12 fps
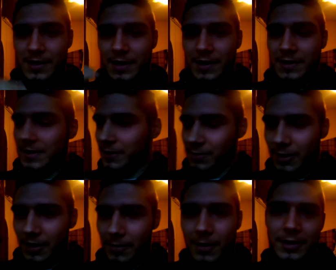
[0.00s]
they start
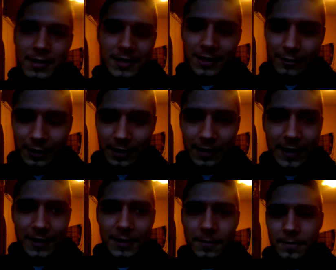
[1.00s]
making money and stuff like
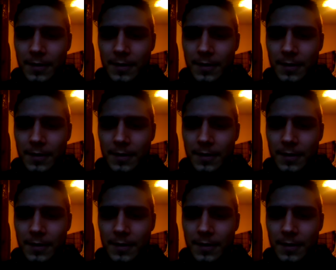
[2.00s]
that.